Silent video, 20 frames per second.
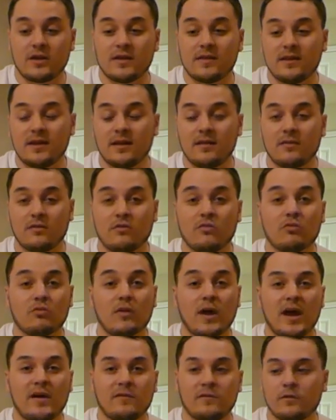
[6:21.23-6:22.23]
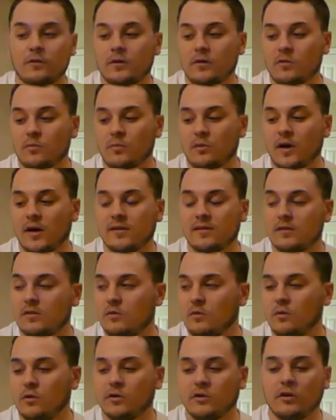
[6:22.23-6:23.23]
I think it's great for its price of
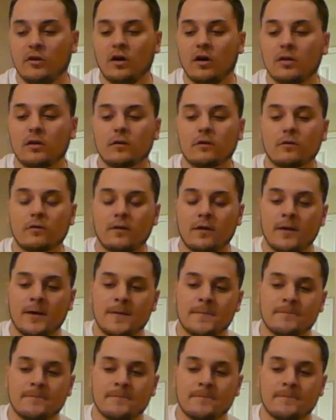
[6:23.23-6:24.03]
$200.